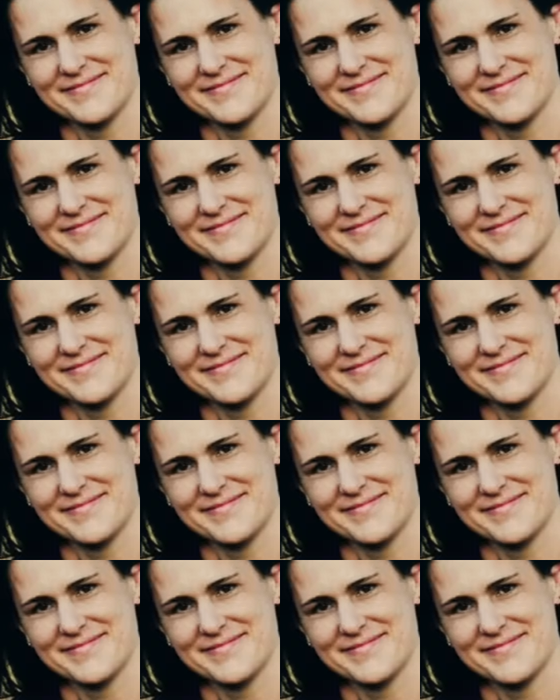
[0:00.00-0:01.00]

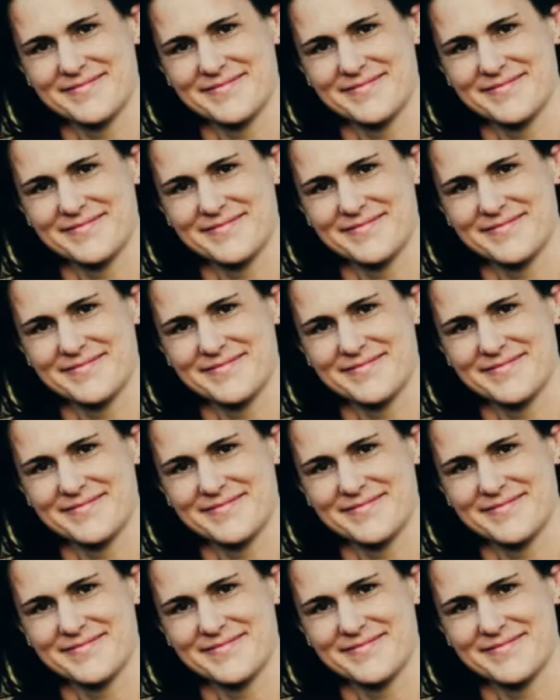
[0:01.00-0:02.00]

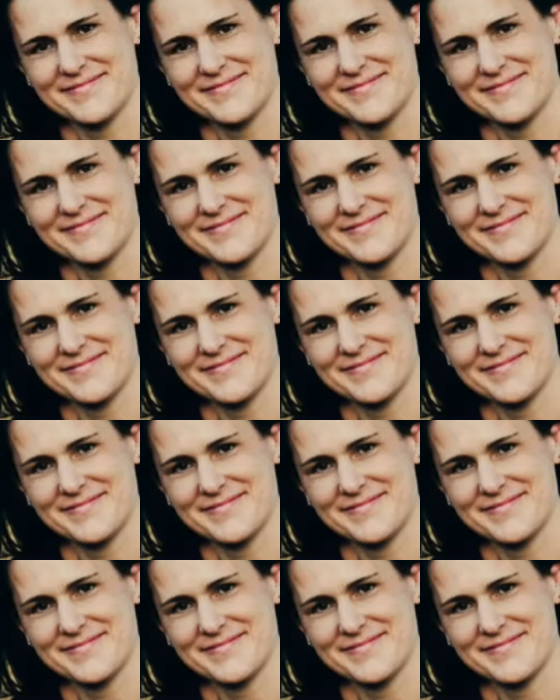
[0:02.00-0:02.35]
[no speech]